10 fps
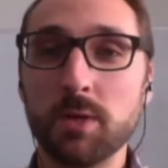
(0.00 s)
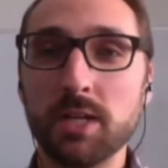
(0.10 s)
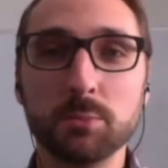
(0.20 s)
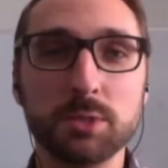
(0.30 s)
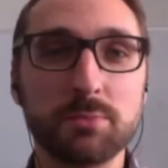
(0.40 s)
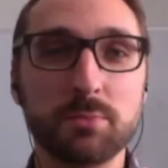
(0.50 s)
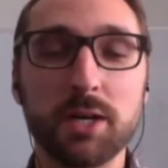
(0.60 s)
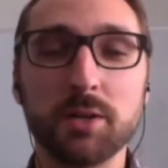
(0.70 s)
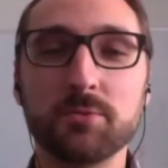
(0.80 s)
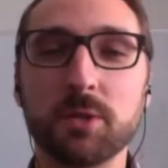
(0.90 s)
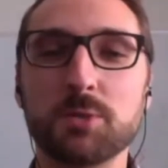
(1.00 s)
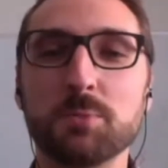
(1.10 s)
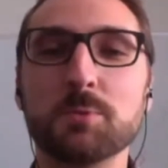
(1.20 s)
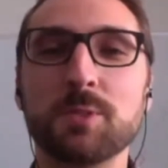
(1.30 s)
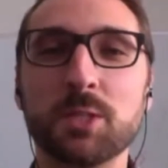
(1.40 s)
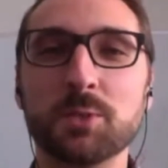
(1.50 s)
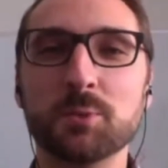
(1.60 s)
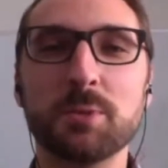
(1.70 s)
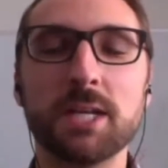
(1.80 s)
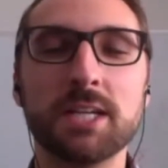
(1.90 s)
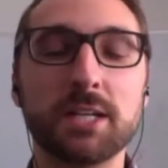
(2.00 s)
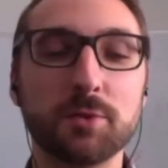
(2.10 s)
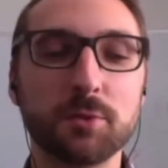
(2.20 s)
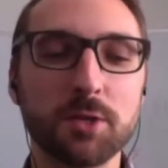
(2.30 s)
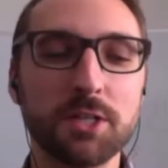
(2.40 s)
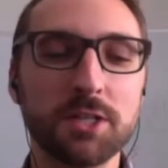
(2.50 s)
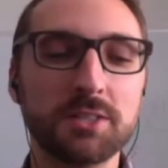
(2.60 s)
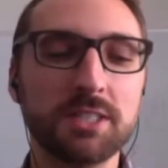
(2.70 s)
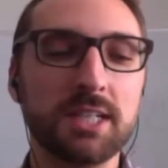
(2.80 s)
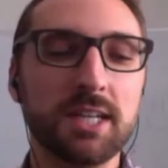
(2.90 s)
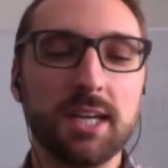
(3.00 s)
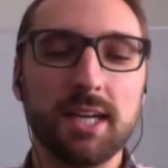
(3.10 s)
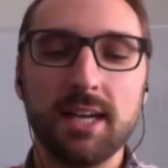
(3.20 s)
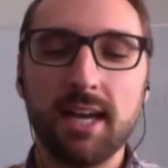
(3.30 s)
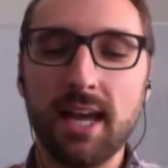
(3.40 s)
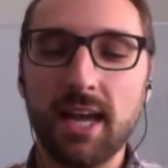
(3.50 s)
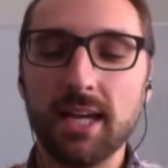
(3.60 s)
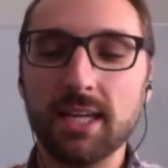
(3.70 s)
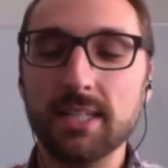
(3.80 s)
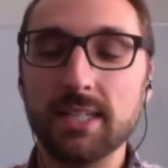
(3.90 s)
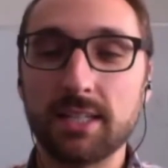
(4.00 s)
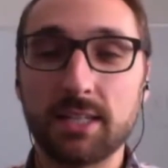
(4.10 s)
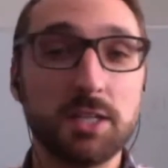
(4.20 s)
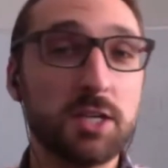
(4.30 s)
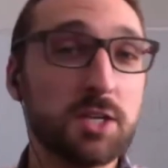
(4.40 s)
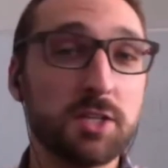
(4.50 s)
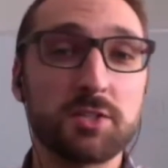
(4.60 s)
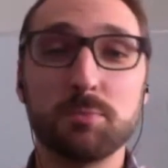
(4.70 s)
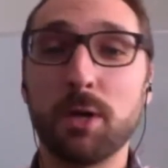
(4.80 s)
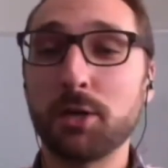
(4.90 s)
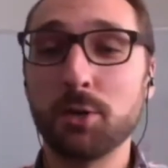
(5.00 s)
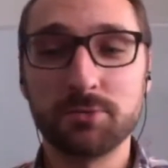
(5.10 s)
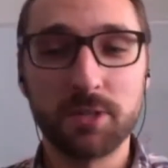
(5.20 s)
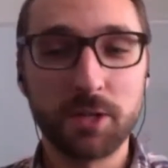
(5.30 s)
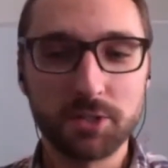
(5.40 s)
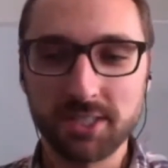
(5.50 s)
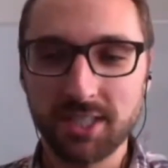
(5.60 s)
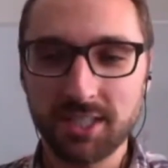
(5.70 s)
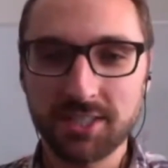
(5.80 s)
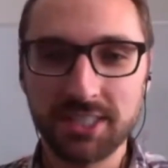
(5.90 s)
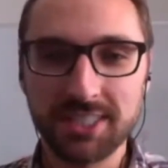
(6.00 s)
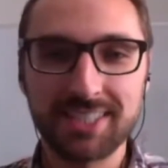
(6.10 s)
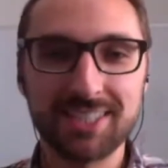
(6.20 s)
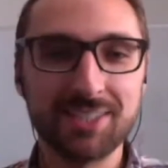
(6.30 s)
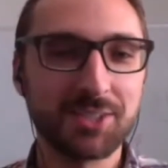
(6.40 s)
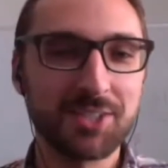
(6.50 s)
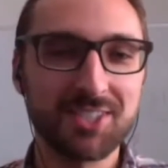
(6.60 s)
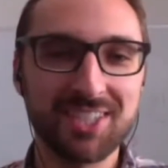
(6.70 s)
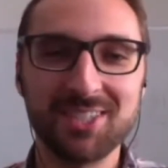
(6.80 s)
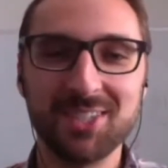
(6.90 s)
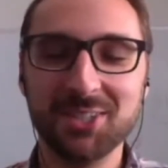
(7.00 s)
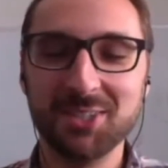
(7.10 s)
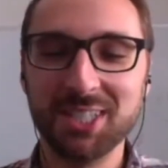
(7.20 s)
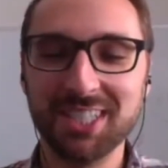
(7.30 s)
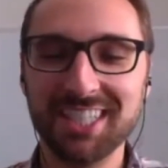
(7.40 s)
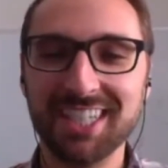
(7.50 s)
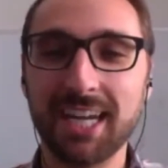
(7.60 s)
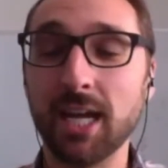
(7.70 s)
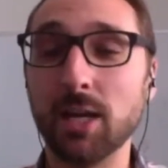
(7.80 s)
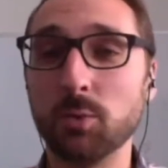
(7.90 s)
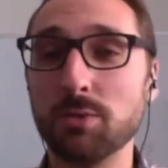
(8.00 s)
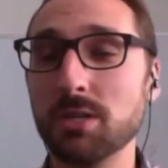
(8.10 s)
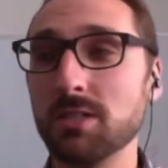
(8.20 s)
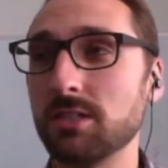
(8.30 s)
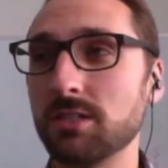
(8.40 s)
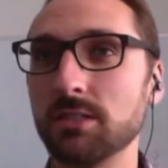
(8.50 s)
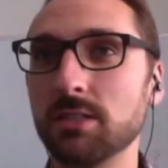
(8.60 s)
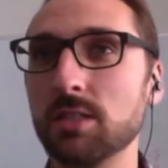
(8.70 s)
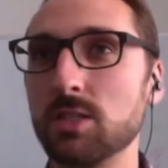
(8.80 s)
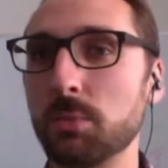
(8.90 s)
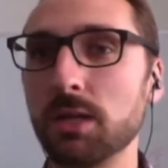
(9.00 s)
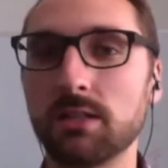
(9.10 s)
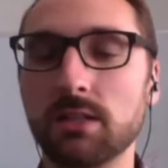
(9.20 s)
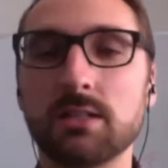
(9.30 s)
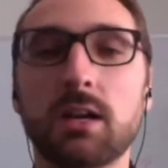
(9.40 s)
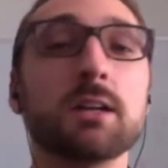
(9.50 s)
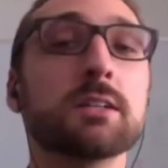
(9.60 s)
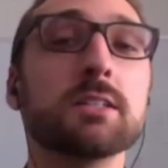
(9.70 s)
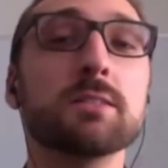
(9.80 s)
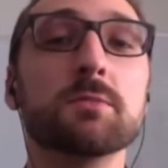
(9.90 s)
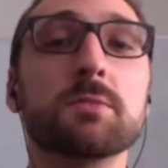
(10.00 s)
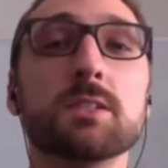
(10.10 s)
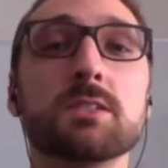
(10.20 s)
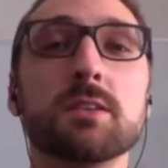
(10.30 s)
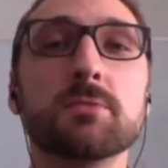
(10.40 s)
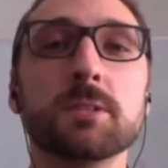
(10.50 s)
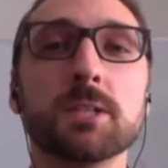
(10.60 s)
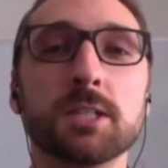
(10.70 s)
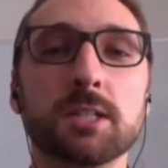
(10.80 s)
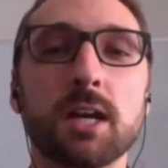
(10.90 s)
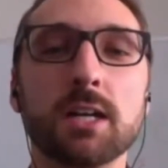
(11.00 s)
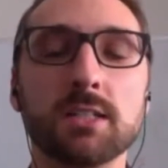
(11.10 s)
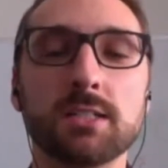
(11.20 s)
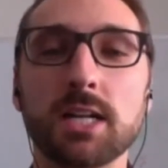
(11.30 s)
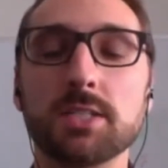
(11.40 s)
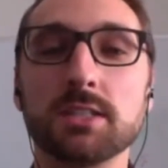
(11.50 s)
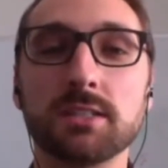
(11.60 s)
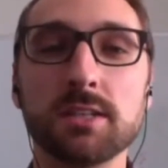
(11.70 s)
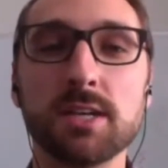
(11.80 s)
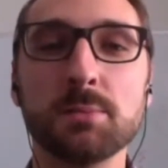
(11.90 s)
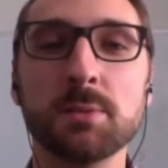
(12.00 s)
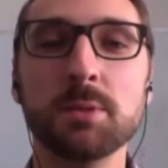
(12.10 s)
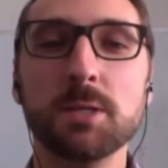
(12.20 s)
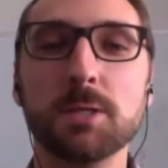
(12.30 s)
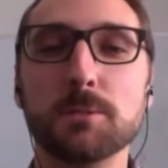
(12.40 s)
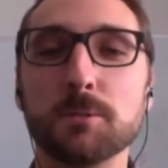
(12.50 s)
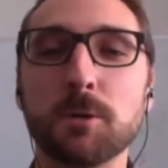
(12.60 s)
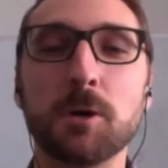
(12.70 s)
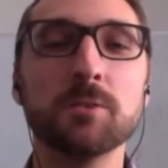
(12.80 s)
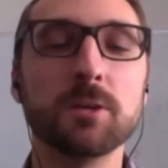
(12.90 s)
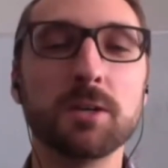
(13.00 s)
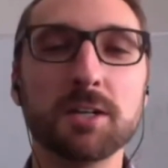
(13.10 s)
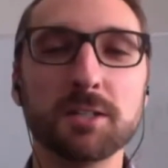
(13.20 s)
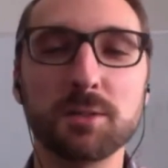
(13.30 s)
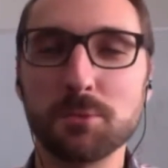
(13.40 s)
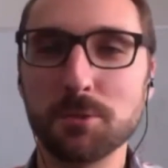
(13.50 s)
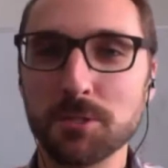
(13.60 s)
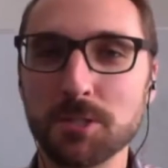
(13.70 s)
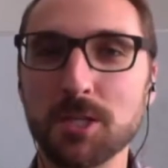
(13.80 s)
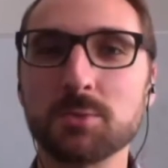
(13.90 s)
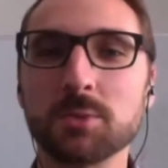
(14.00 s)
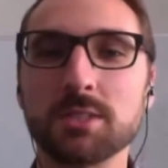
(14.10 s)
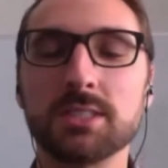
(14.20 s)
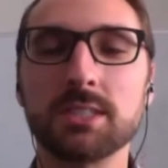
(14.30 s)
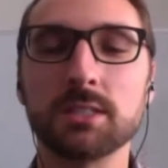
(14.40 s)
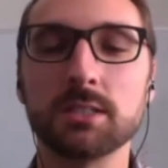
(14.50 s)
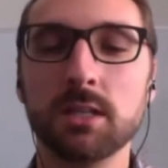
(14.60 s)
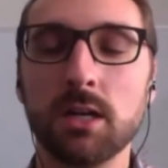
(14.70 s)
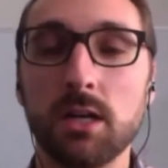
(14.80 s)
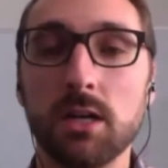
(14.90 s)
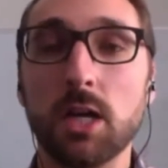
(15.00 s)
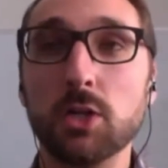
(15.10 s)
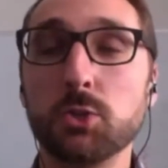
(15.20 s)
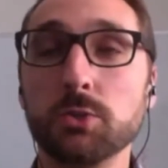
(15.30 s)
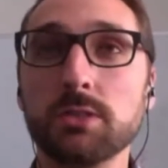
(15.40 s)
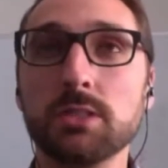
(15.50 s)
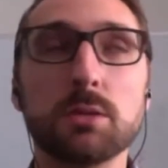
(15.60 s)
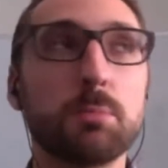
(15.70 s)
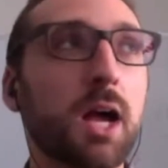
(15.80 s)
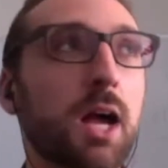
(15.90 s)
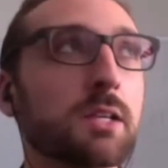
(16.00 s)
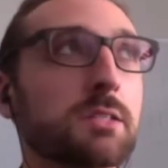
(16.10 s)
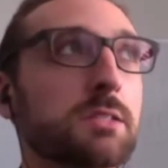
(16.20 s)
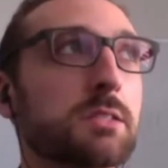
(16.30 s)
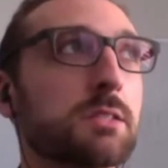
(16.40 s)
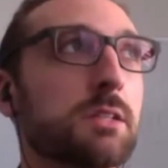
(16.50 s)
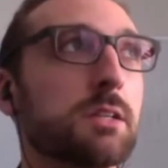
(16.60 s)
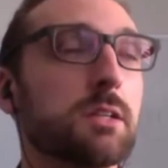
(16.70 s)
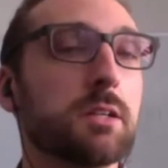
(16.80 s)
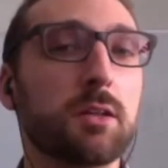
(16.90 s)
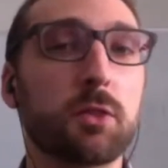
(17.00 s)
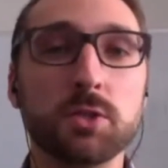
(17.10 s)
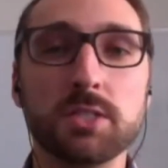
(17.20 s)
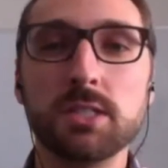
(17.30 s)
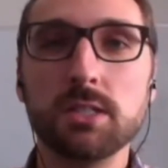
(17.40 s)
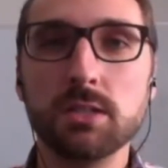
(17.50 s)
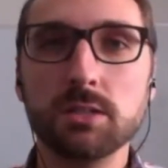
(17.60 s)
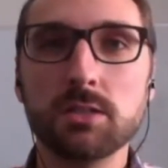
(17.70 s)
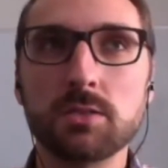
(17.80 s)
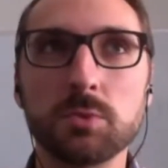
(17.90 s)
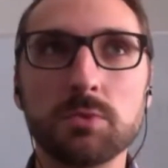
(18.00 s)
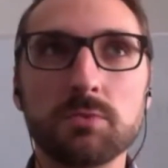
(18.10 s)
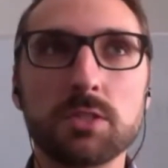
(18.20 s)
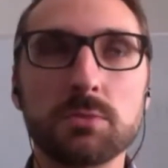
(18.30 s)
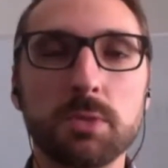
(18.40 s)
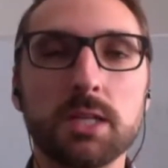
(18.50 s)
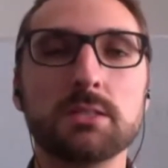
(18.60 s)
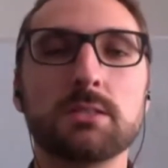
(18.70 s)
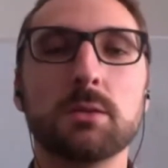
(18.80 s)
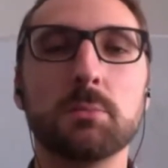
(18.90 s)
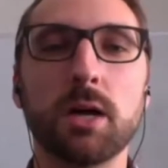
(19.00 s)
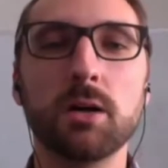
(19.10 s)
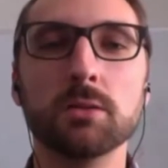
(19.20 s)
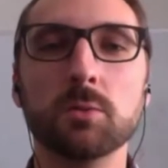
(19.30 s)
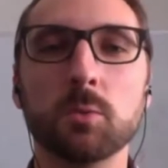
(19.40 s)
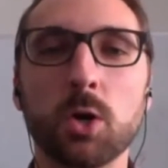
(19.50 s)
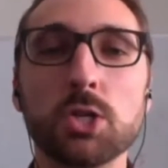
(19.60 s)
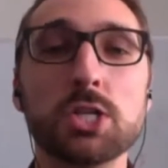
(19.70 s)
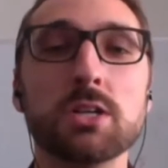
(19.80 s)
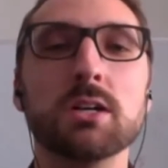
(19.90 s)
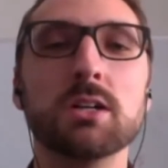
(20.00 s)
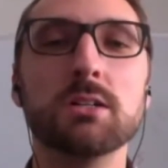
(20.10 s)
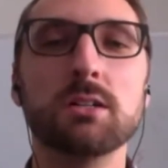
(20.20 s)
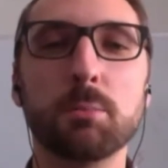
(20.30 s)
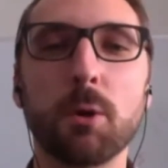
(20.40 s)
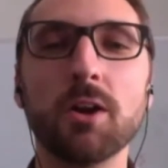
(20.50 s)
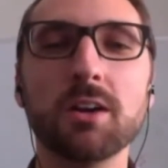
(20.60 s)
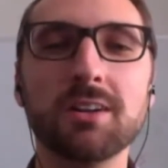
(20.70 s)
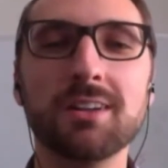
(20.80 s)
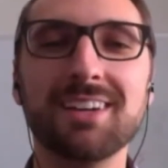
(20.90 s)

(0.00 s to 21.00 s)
It was my randomly paired freshman year roommate in Arroyo. And he is my co-founder at DocSend. He's our CTO here. And we basically spent the entirety of Stanford undergrad attached at the hip, doing all of our computer science work together. And truly in the past 13 years, we've spent about 1 year apart.